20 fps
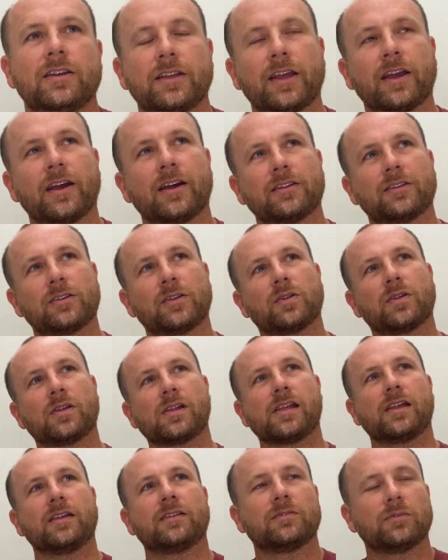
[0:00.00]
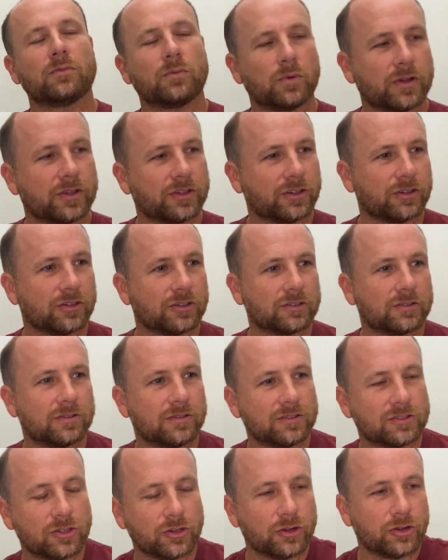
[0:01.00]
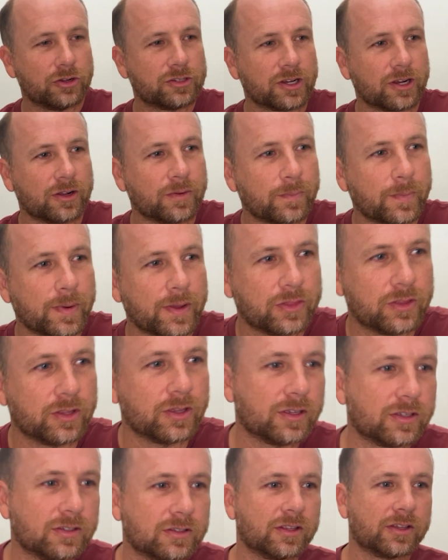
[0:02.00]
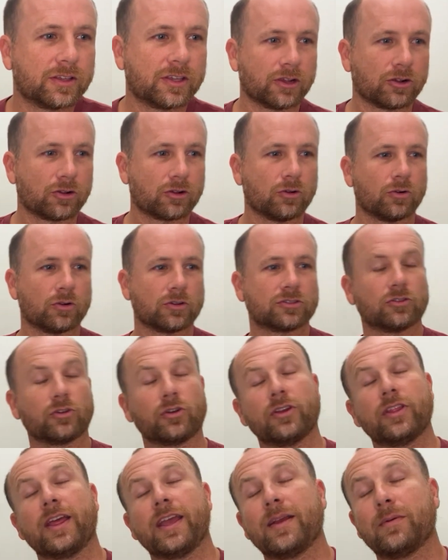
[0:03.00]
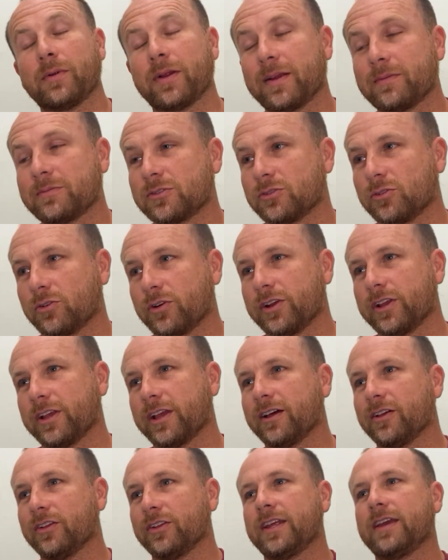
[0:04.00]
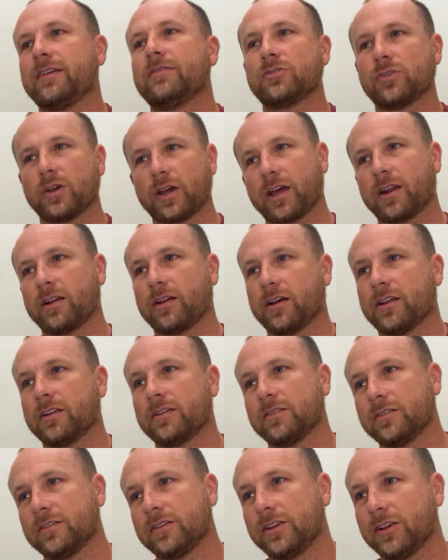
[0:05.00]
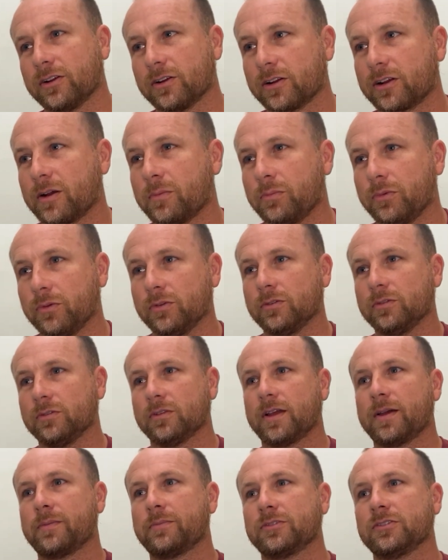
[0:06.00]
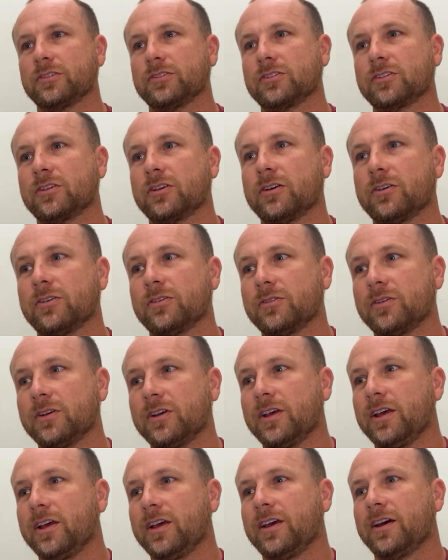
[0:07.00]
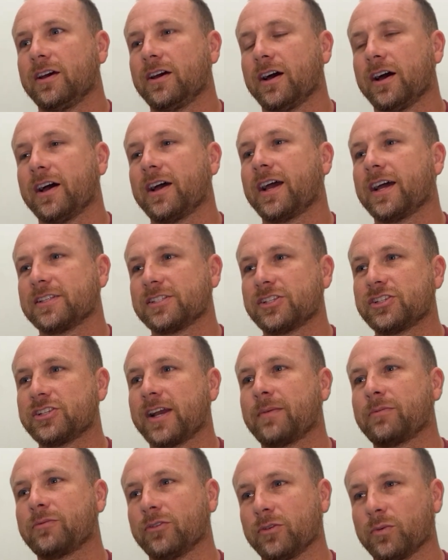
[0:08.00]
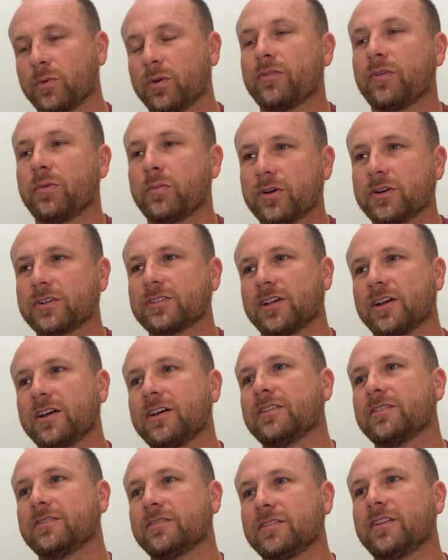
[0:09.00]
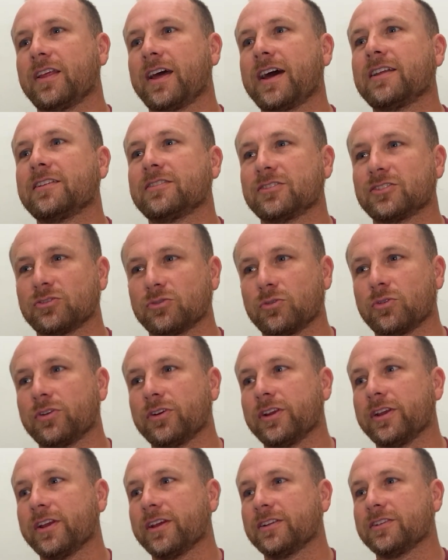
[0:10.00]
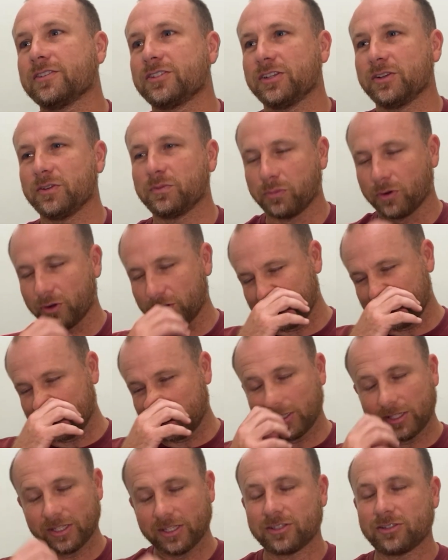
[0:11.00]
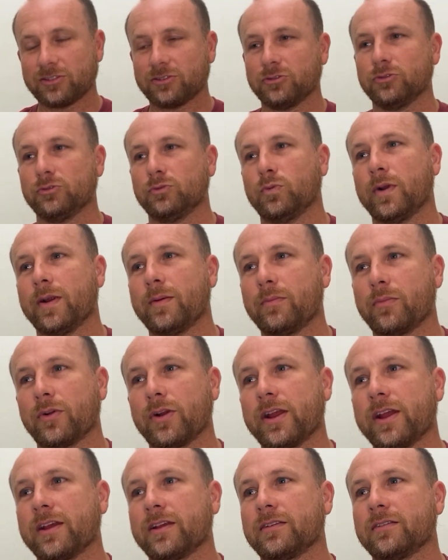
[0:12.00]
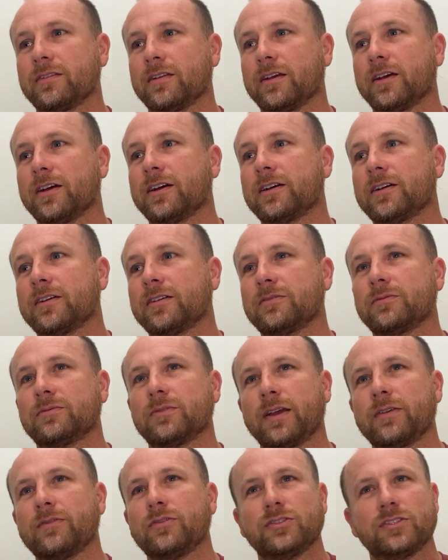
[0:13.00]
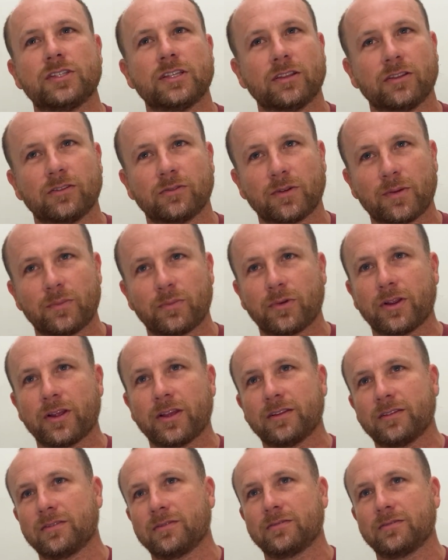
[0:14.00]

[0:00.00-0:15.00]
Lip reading: Yeah, well, you're talking about the Kierkegaard story and the Abraham story. Ellen Davis, who I had on here a couple episodes ago, has a chapter in one of her books on that story, and she points to these two Rembrandt. Have you seen the Rembrandt